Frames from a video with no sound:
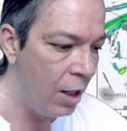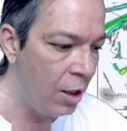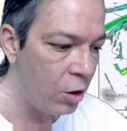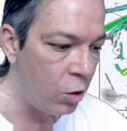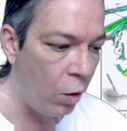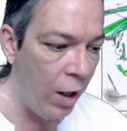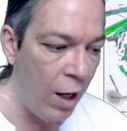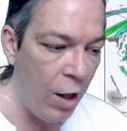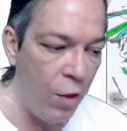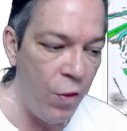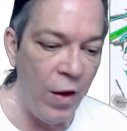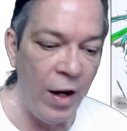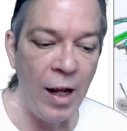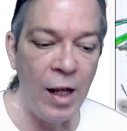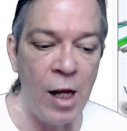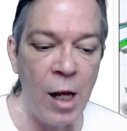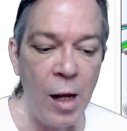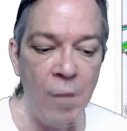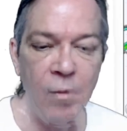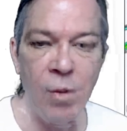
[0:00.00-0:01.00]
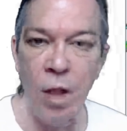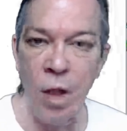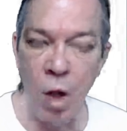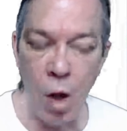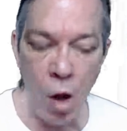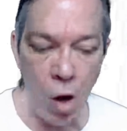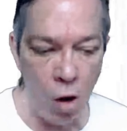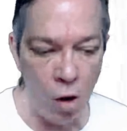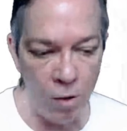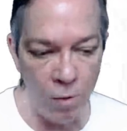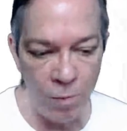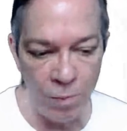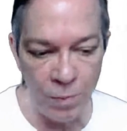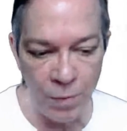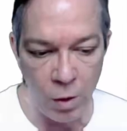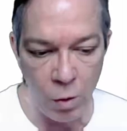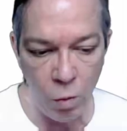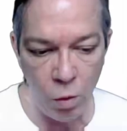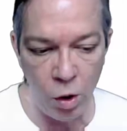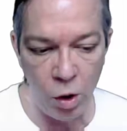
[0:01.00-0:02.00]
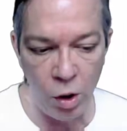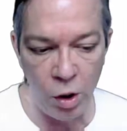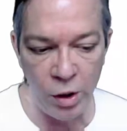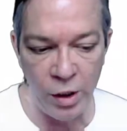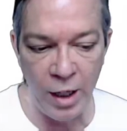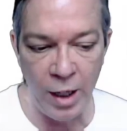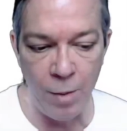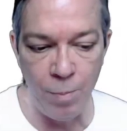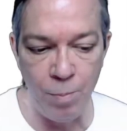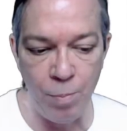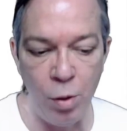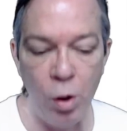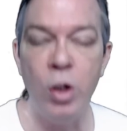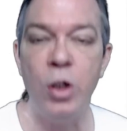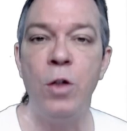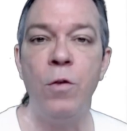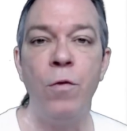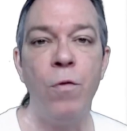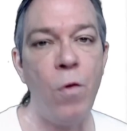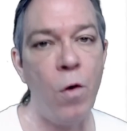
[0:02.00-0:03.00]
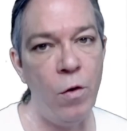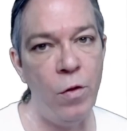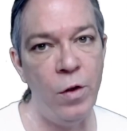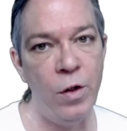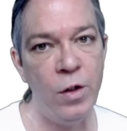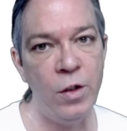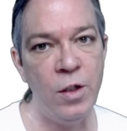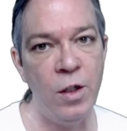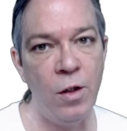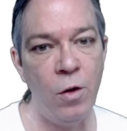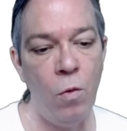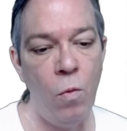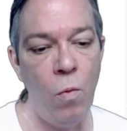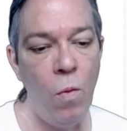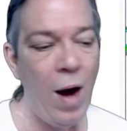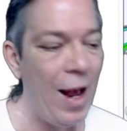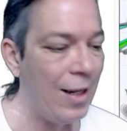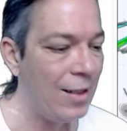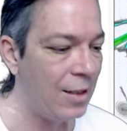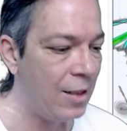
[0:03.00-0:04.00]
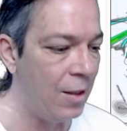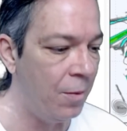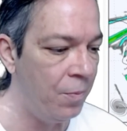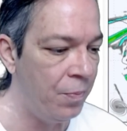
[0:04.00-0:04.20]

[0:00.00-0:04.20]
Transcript: So anything that comes along would get pushed further to the west.